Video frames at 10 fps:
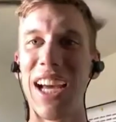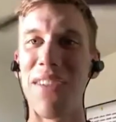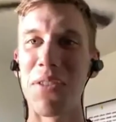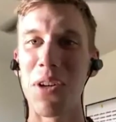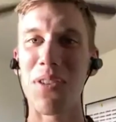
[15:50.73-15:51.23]

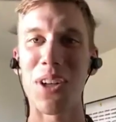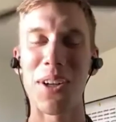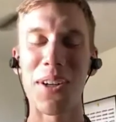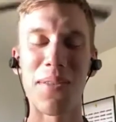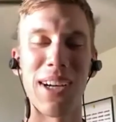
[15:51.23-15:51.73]
Have you ever
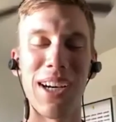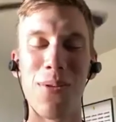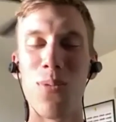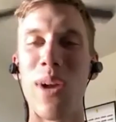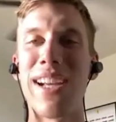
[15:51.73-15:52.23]
heard of
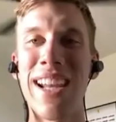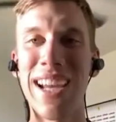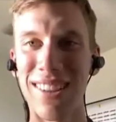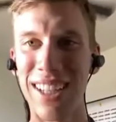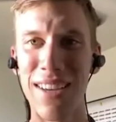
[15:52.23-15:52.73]

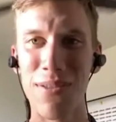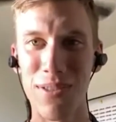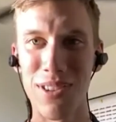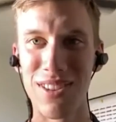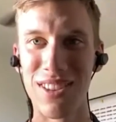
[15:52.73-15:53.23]
redneck life?